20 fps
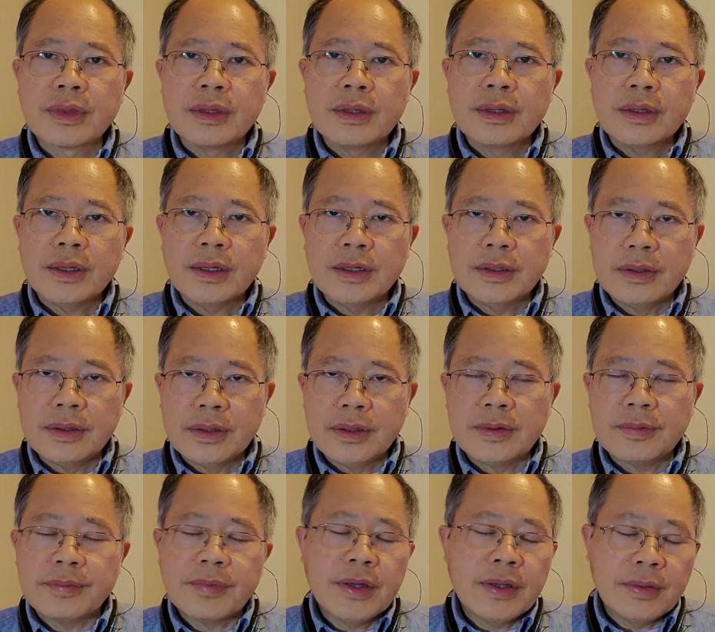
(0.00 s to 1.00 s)
And
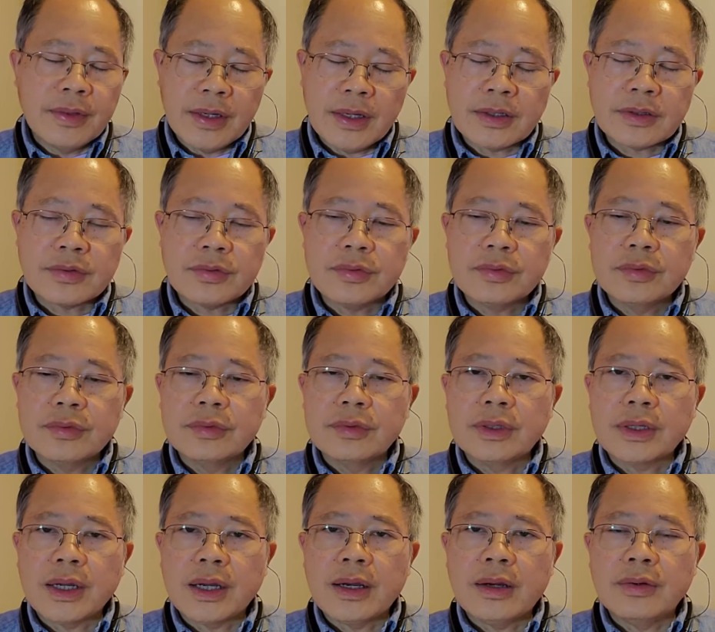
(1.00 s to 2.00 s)
that's
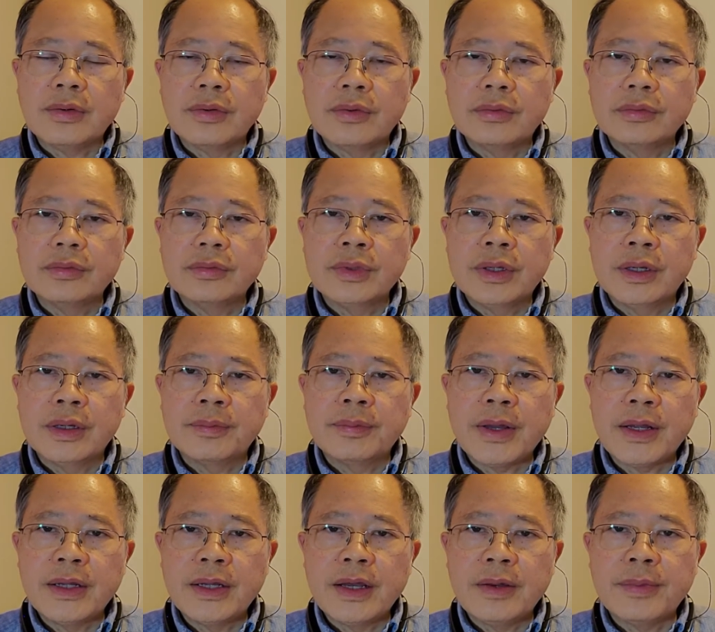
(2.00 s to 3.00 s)
how
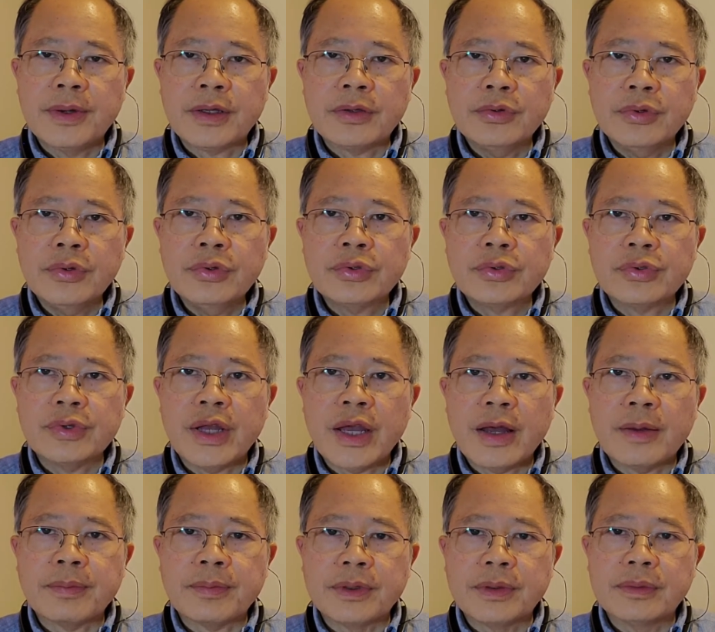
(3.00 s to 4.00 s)
pandemic usually
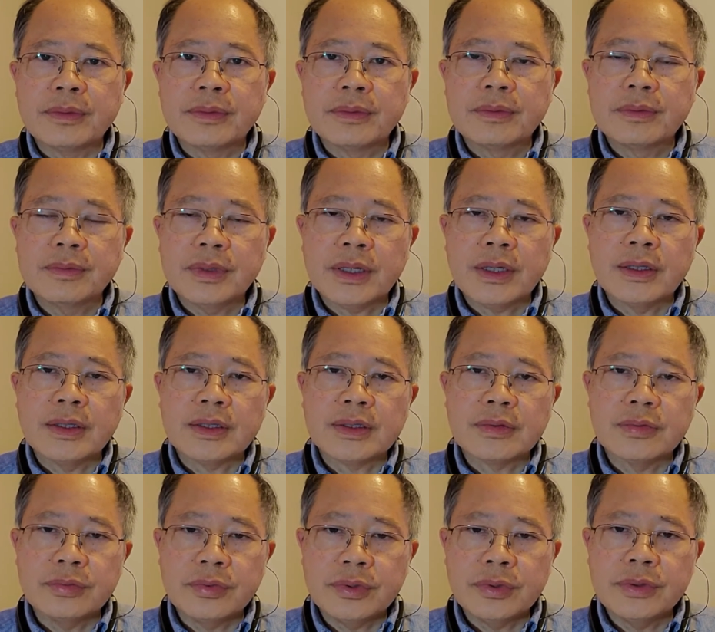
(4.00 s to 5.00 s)
happen, because
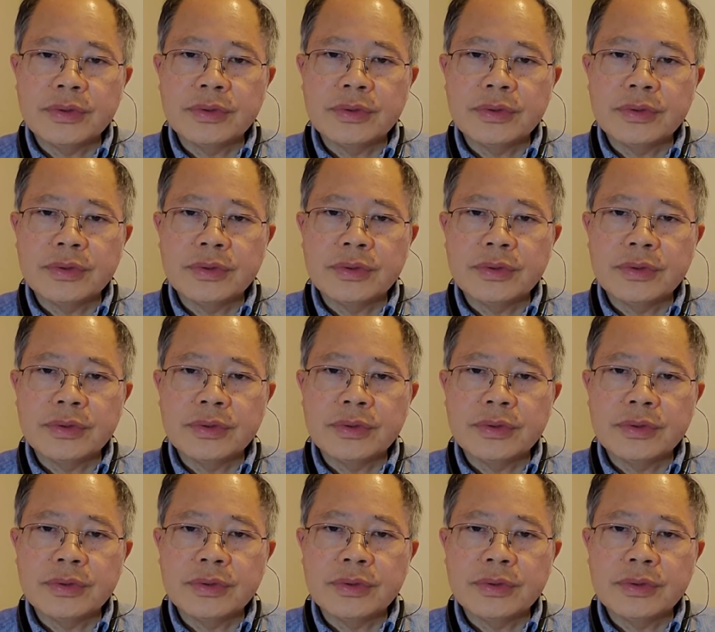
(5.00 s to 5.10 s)
we